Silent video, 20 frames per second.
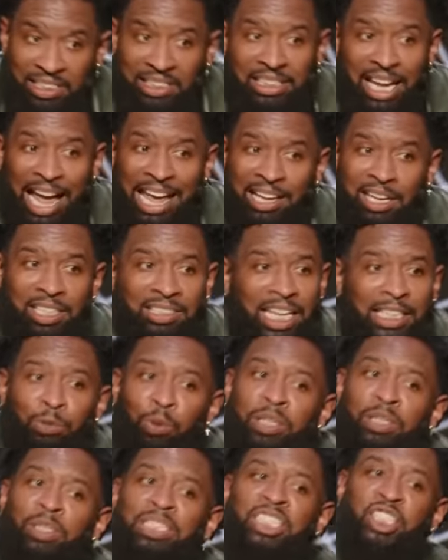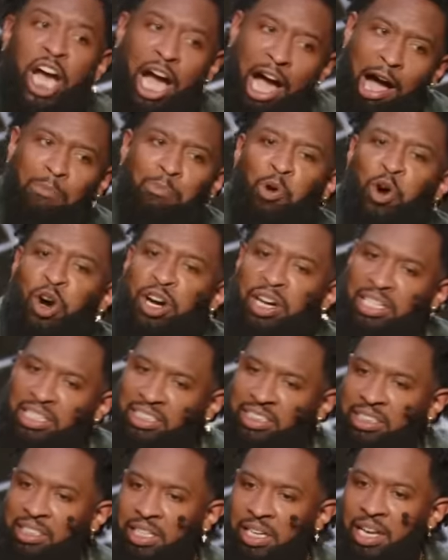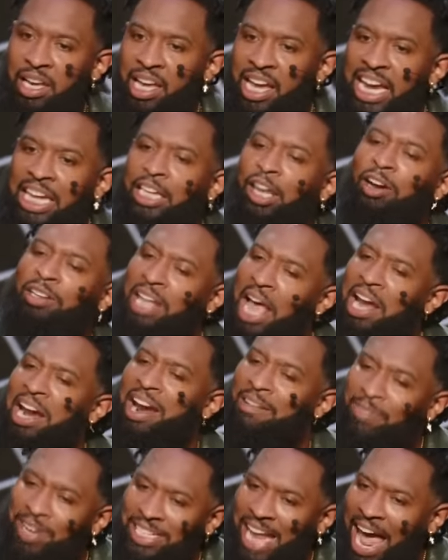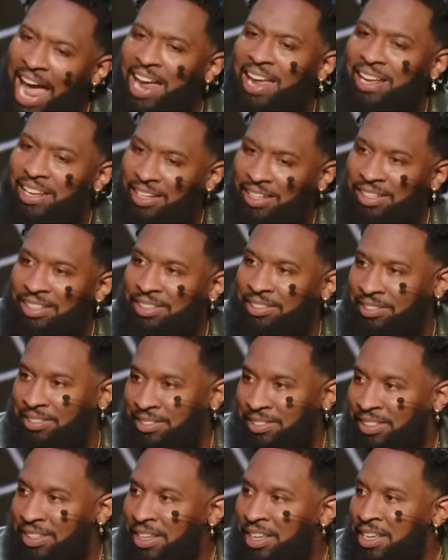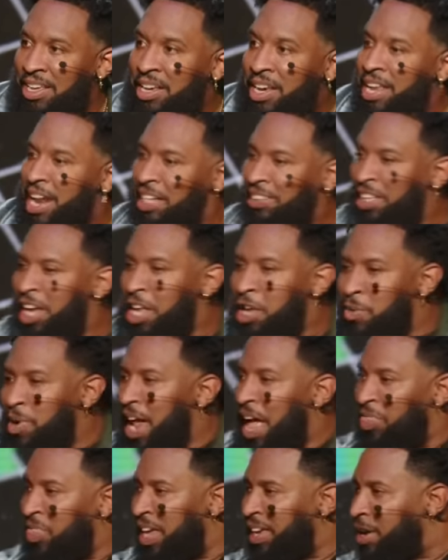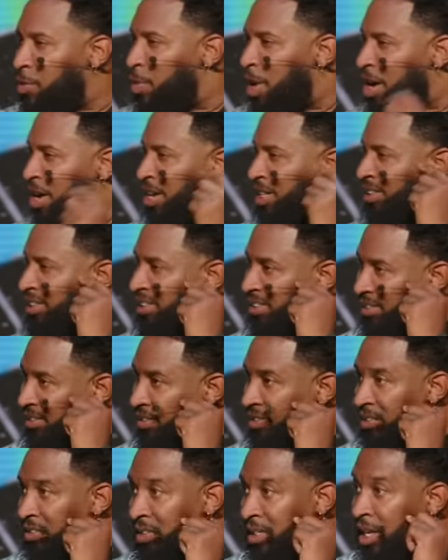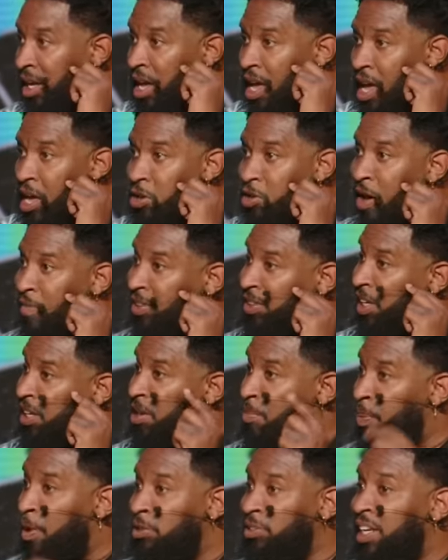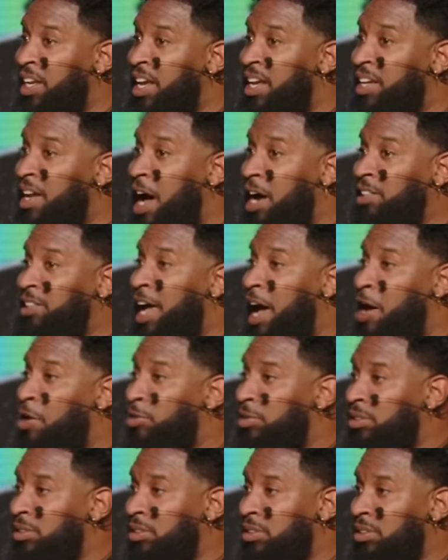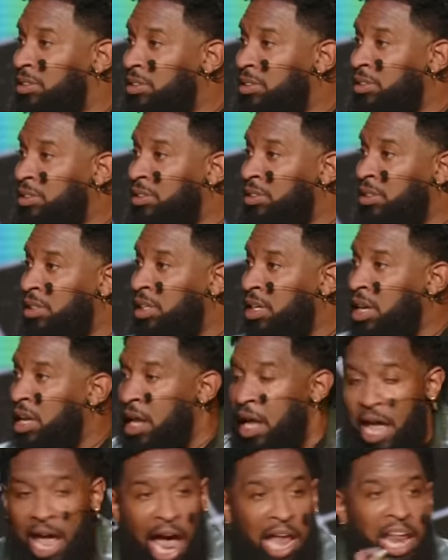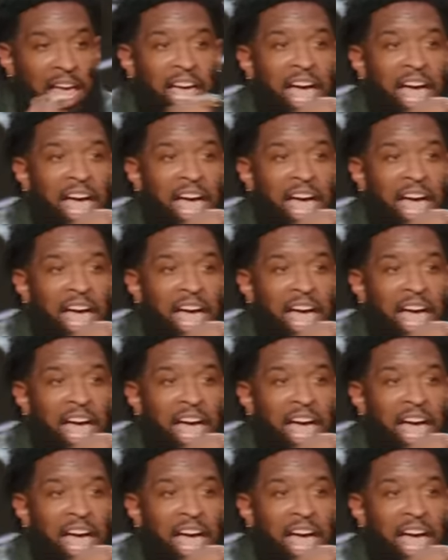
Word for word: sight because that's what his job was. He looked at it every day. Can I tell you what I think it was? You ever seen a person get knocked out and they